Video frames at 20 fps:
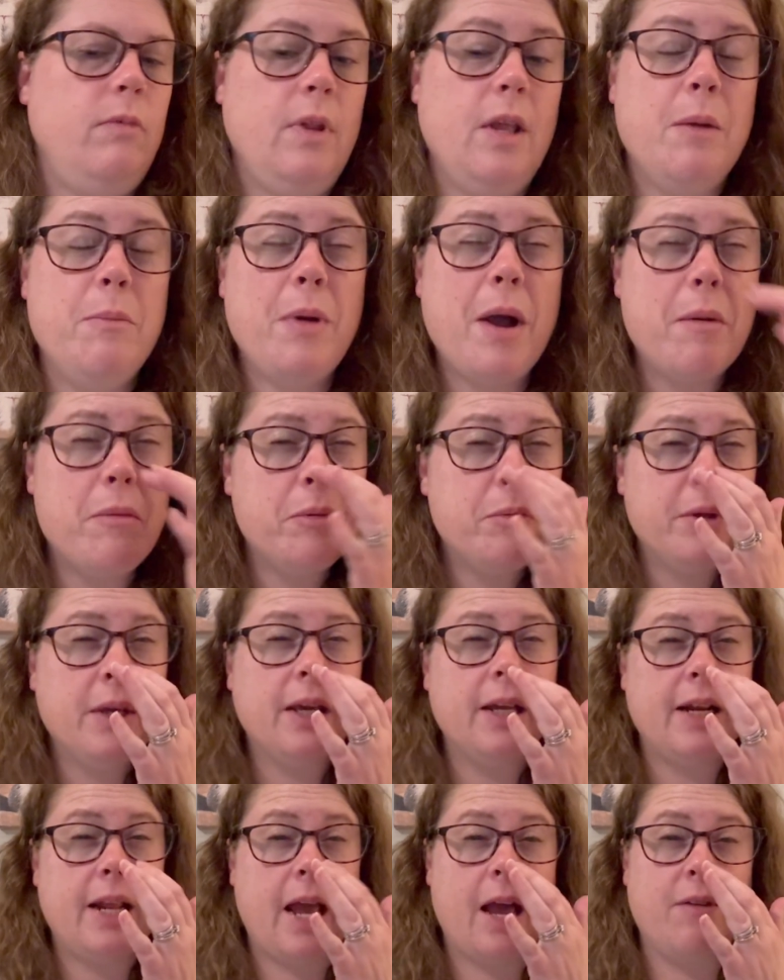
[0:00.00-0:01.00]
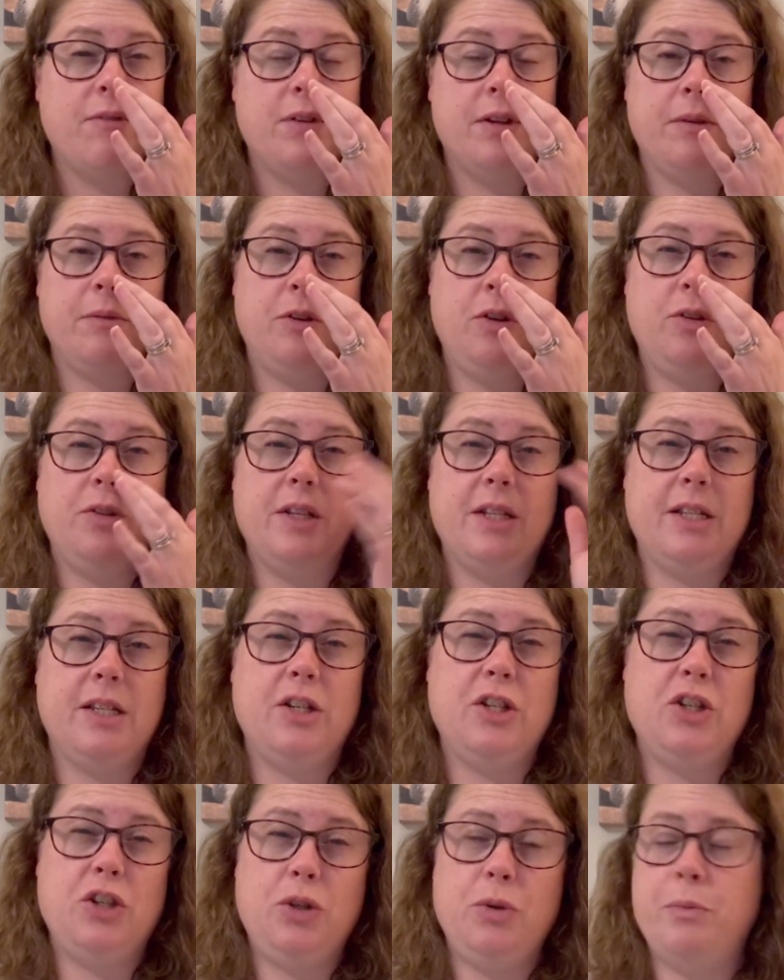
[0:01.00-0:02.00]
I'm probably gonna have to do this
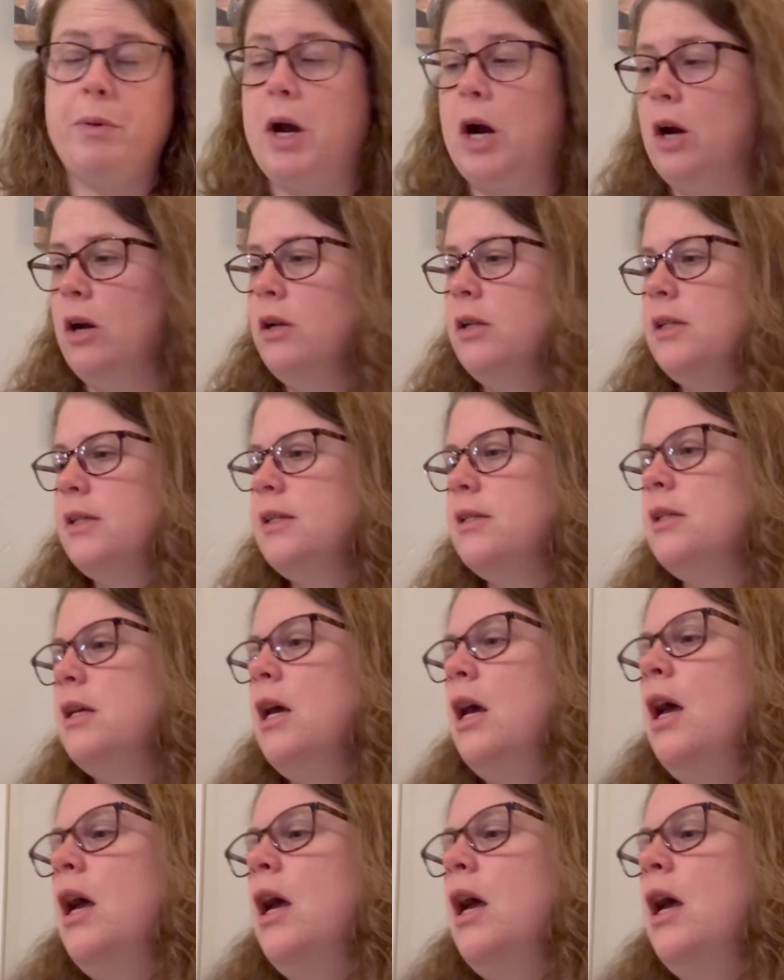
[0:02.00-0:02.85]
in 2 parts.